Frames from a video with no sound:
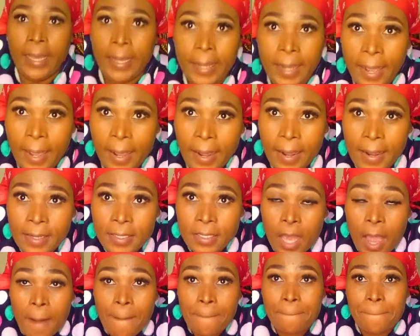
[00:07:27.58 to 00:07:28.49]
guys,
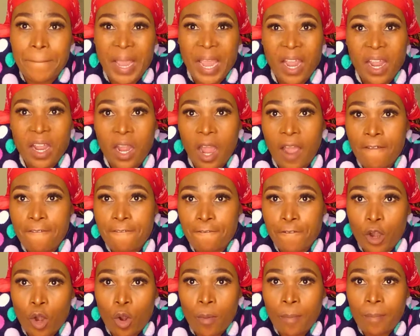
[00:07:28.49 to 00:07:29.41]
I'm back
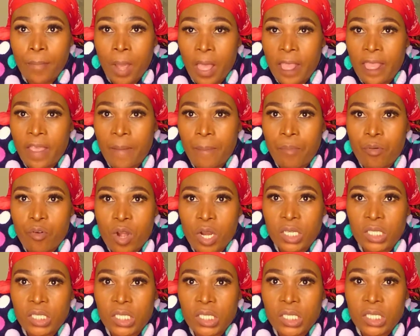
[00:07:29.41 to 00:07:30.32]
from the
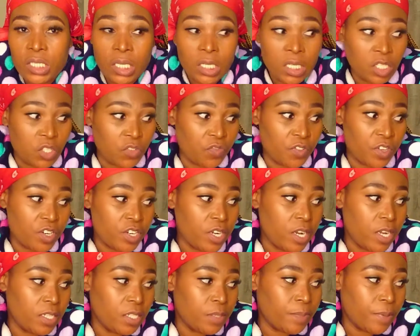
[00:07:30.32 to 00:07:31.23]
practice and it's very
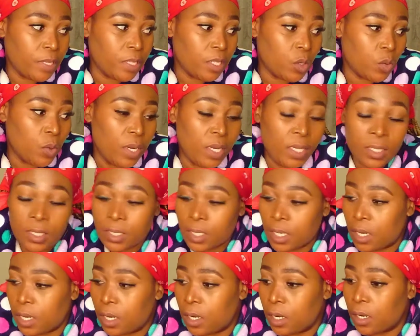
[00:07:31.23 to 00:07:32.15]
late, by the way. It's
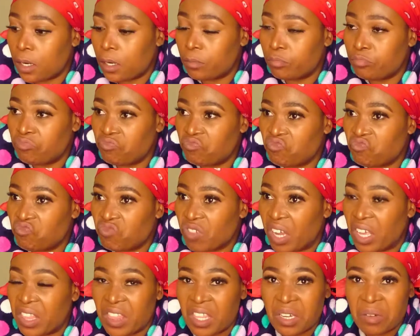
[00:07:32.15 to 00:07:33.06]

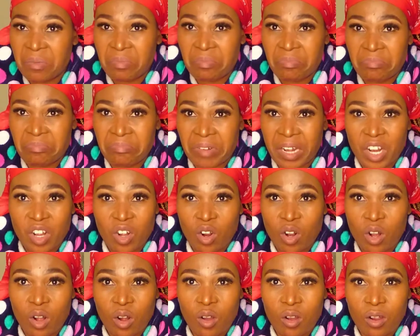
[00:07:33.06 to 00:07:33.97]
I think 9
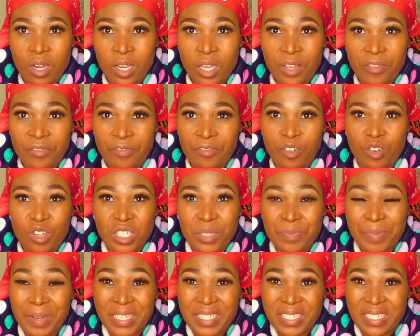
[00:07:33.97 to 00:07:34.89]
o'clock, if
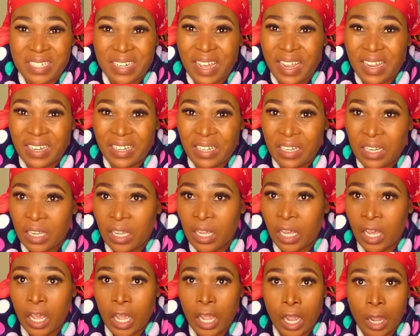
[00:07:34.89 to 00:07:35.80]
not past nine.
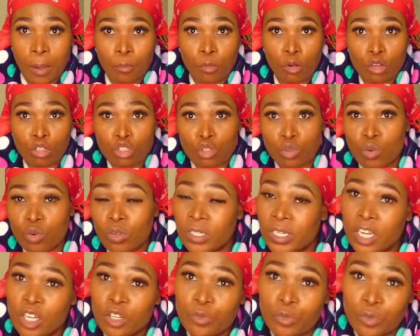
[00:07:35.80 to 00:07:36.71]
I'm going to cook
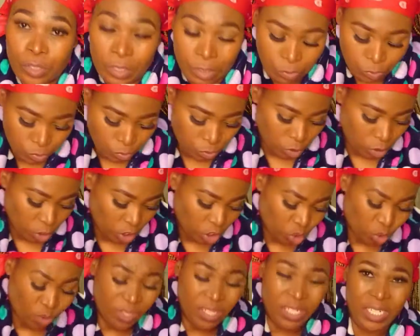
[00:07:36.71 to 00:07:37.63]
now.
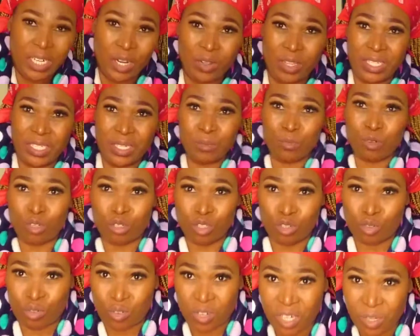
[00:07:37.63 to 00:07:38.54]
It's only now that I'm
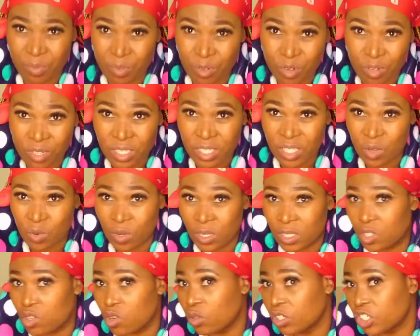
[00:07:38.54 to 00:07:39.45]
going to cook because there
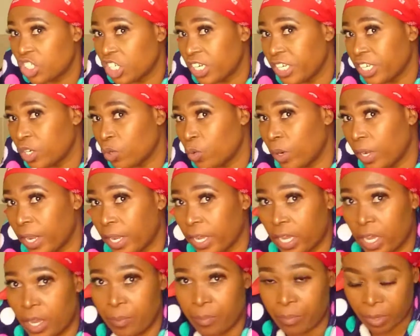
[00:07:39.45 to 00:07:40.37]
was no shading when
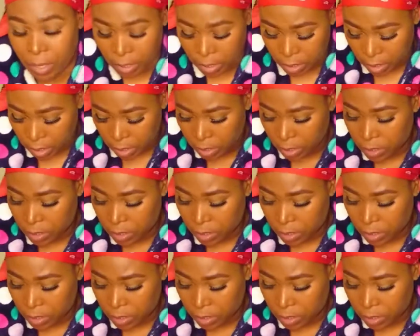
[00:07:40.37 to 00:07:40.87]
I came back.